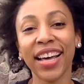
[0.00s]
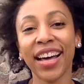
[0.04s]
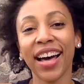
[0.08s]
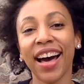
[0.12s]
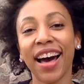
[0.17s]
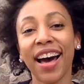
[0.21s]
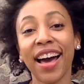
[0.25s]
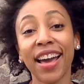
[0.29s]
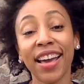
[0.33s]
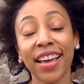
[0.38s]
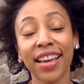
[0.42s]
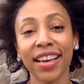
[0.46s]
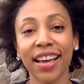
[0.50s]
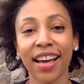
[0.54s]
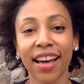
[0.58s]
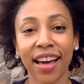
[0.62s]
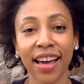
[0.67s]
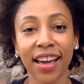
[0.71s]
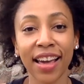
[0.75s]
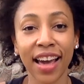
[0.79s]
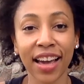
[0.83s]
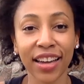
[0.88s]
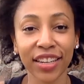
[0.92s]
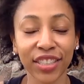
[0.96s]
I
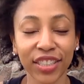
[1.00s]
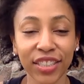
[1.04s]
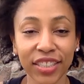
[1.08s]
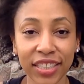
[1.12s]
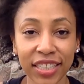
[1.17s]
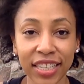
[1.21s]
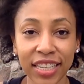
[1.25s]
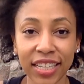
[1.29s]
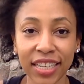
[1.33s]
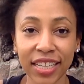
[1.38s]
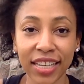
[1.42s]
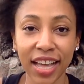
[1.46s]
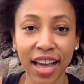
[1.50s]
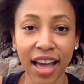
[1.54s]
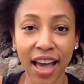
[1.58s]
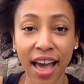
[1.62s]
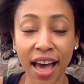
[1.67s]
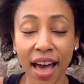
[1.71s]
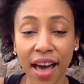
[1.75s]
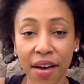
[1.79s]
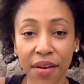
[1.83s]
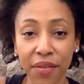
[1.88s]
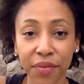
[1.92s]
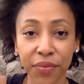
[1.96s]
actually
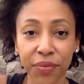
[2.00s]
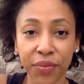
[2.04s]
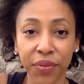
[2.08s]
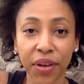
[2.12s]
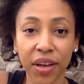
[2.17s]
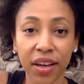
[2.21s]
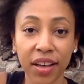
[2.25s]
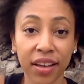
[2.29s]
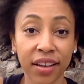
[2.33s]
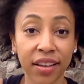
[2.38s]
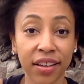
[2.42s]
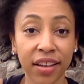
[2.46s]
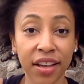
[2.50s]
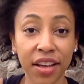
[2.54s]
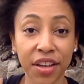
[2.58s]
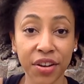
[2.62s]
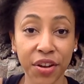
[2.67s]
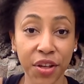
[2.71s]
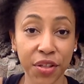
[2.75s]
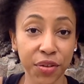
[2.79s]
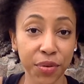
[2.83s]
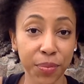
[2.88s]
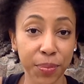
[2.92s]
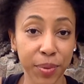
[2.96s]
have
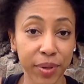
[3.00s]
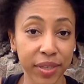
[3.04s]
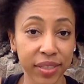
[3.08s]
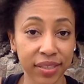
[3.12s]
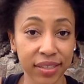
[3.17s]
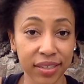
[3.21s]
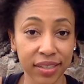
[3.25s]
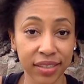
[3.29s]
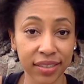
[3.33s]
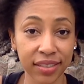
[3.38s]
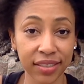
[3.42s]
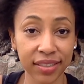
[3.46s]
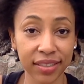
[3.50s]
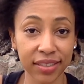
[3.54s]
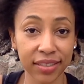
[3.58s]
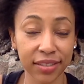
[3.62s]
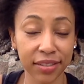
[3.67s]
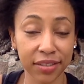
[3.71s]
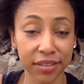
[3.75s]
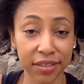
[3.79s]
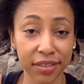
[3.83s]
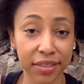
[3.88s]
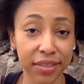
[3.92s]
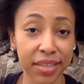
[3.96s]
another business
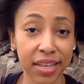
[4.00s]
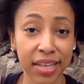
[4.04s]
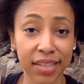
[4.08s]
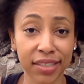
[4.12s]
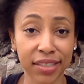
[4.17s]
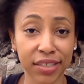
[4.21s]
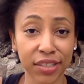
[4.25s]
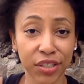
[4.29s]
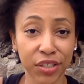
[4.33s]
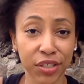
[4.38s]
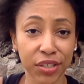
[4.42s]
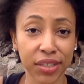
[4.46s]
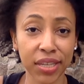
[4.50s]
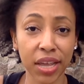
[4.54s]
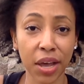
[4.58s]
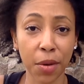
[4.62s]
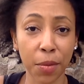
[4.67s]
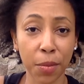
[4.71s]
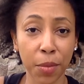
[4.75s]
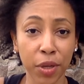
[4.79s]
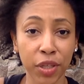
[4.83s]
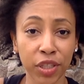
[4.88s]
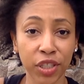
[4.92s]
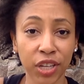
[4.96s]
because that's just how
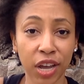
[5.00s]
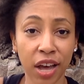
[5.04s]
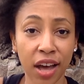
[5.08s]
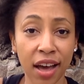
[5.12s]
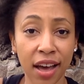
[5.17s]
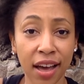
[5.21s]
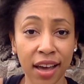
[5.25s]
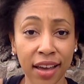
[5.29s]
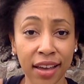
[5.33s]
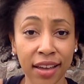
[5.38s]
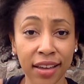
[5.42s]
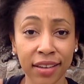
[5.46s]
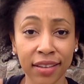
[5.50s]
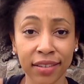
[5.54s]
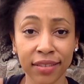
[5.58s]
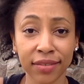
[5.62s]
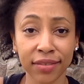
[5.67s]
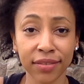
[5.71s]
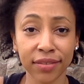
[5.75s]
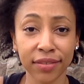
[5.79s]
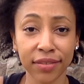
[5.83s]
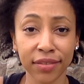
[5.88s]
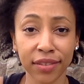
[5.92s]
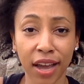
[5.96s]
much I
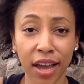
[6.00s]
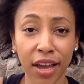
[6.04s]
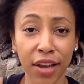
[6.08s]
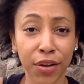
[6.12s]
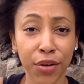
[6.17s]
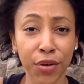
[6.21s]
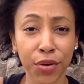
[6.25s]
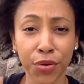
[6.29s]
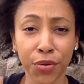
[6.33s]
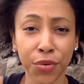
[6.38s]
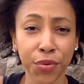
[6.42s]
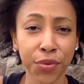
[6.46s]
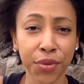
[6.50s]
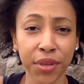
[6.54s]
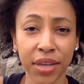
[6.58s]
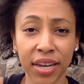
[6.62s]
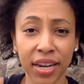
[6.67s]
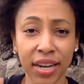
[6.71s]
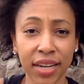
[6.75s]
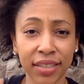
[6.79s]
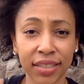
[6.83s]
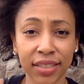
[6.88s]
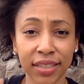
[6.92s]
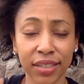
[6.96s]
knew that
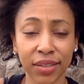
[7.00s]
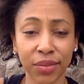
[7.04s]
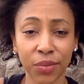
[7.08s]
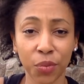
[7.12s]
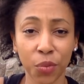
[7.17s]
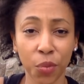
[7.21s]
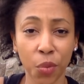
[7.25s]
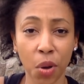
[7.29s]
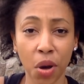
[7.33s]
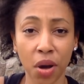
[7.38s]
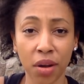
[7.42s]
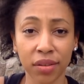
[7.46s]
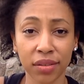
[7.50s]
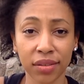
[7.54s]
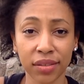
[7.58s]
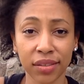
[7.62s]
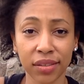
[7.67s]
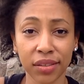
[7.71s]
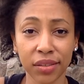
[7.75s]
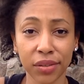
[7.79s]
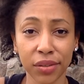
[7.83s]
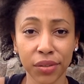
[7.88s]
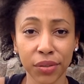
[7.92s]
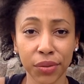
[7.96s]
I didn't
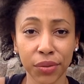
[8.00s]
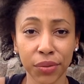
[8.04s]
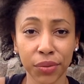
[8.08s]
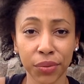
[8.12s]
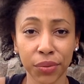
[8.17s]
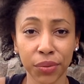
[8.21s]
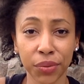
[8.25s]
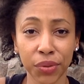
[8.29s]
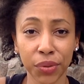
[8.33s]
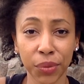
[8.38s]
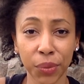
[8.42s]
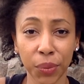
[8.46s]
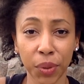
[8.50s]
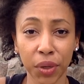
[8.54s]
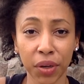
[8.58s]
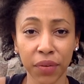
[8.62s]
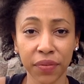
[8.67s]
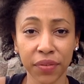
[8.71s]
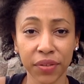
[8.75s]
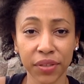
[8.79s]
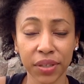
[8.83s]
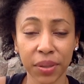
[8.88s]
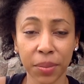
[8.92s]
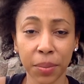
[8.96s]
want to work
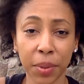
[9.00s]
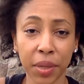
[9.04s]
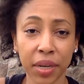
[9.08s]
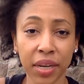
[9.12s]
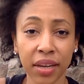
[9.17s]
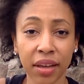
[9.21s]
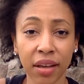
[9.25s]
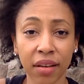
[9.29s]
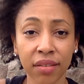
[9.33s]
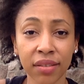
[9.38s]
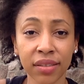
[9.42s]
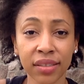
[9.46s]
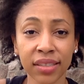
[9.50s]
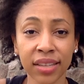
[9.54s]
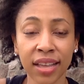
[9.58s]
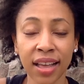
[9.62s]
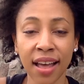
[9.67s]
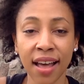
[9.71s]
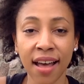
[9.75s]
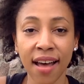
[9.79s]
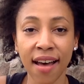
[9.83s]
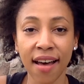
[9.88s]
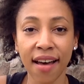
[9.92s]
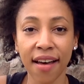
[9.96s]
for somebody else.
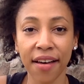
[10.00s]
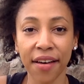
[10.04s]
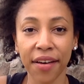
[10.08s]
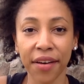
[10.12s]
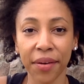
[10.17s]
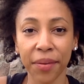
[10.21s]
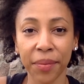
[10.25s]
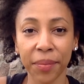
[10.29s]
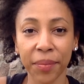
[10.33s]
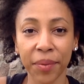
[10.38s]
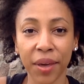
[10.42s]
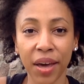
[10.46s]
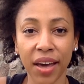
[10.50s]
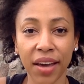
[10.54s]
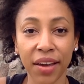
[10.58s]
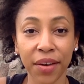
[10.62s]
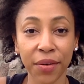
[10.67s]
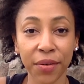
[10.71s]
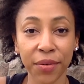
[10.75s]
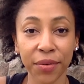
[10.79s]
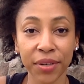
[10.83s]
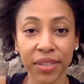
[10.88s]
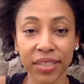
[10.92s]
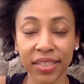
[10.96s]
I
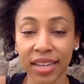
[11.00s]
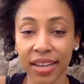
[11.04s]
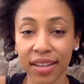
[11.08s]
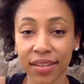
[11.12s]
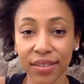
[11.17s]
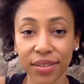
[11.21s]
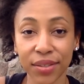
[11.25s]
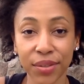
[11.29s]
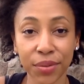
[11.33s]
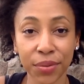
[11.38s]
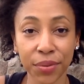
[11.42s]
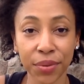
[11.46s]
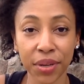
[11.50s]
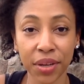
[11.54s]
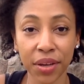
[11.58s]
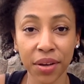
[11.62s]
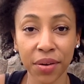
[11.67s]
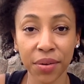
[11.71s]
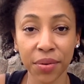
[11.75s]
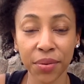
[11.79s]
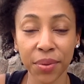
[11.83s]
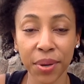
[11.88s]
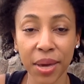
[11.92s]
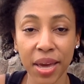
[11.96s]
own a dance
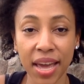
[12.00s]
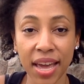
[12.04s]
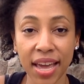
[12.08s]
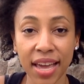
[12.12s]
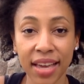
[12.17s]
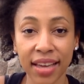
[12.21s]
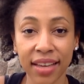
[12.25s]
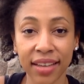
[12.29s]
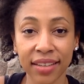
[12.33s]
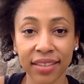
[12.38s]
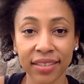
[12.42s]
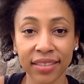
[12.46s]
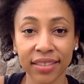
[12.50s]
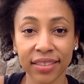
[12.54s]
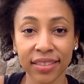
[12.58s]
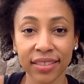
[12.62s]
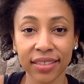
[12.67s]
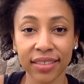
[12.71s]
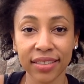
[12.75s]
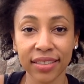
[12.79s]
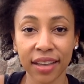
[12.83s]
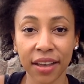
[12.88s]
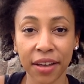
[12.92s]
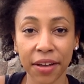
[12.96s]
studio, and
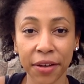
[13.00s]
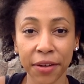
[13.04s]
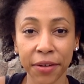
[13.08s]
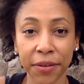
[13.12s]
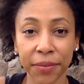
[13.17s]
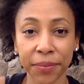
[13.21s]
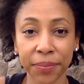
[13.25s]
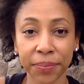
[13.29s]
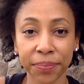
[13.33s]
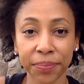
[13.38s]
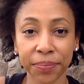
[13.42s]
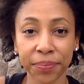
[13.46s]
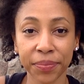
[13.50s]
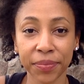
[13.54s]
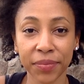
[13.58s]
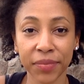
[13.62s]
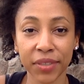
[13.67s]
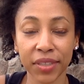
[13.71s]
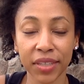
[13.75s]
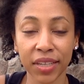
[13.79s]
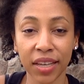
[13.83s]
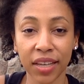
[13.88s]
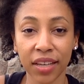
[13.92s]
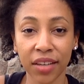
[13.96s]

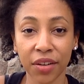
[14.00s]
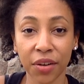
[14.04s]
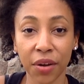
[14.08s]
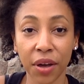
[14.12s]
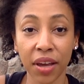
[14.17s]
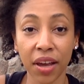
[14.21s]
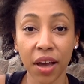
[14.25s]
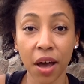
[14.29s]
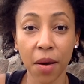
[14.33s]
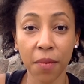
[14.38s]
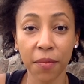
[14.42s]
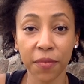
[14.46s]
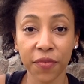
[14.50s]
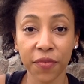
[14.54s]
I come